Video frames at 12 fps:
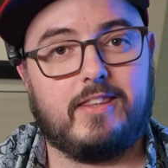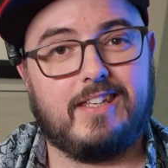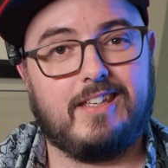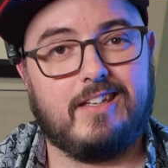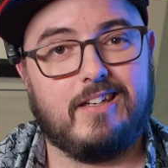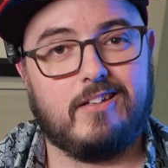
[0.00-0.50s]

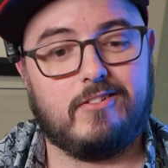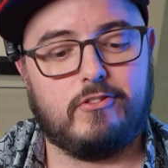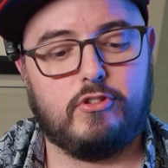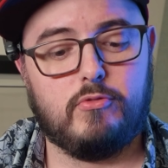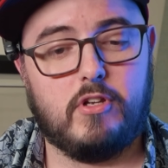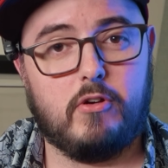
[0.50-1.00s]
the
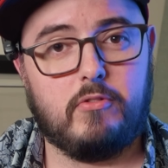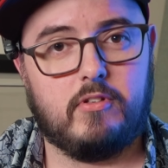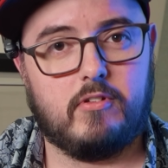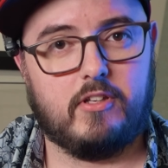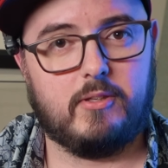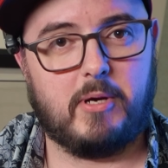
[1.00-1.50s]
new Node
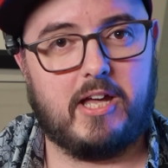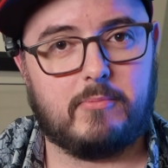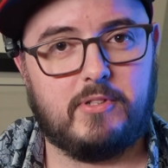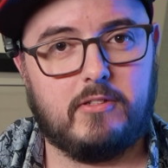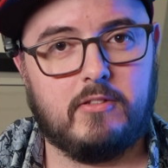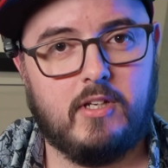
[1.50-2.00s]
on the
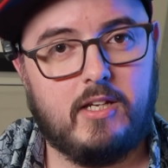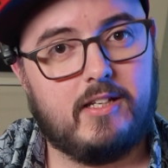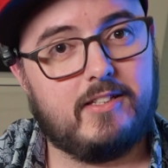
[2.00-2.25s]
bottom here